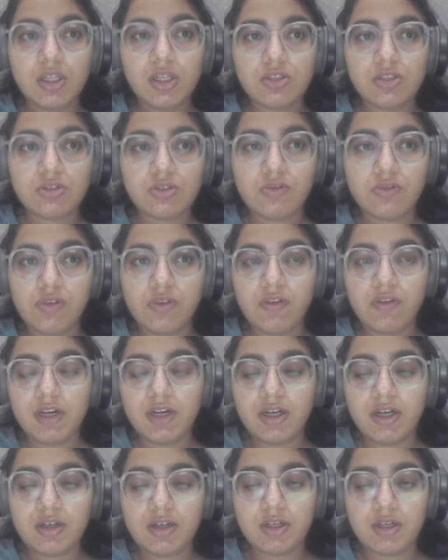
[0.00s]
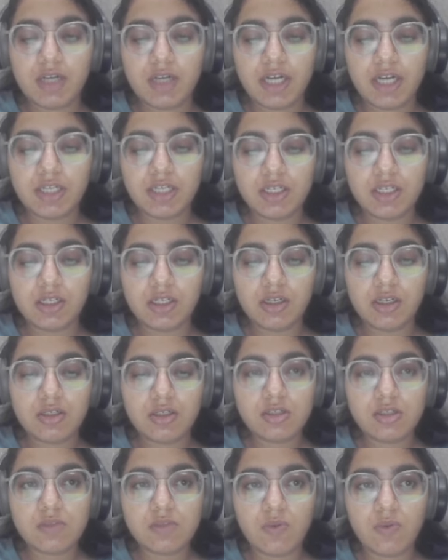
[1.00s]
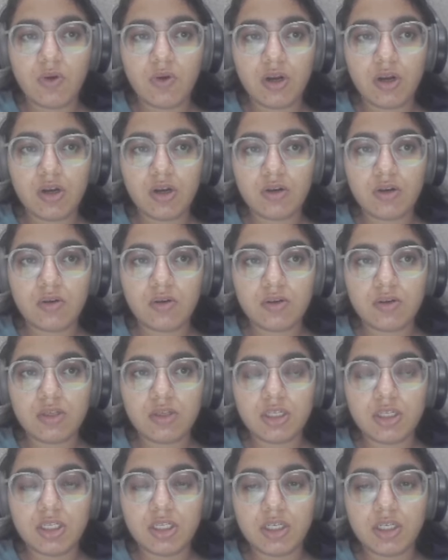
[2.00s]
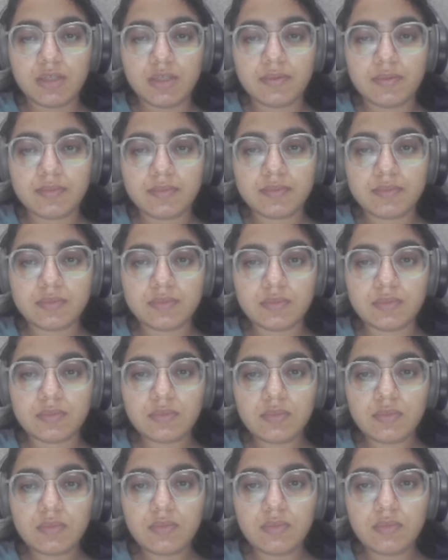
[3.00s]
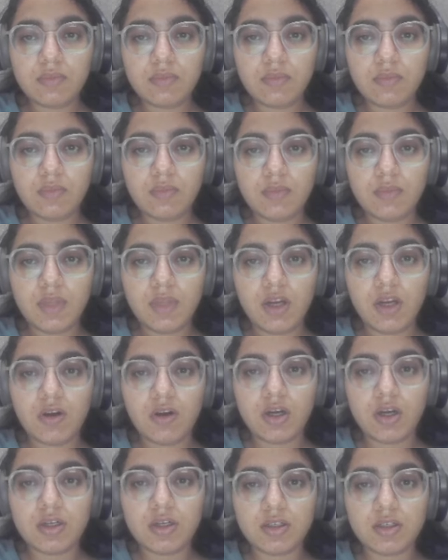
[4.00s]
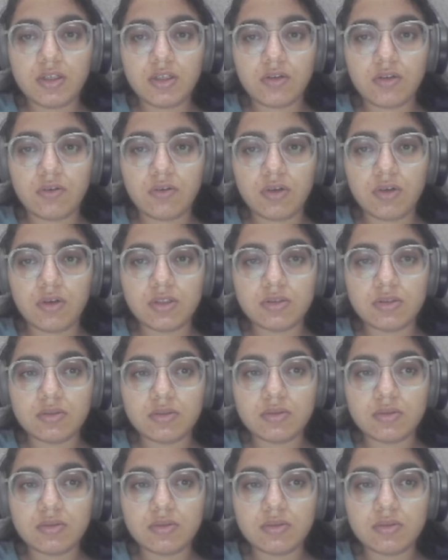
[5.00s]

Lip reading: So we will write it in smaller only. Now run the code.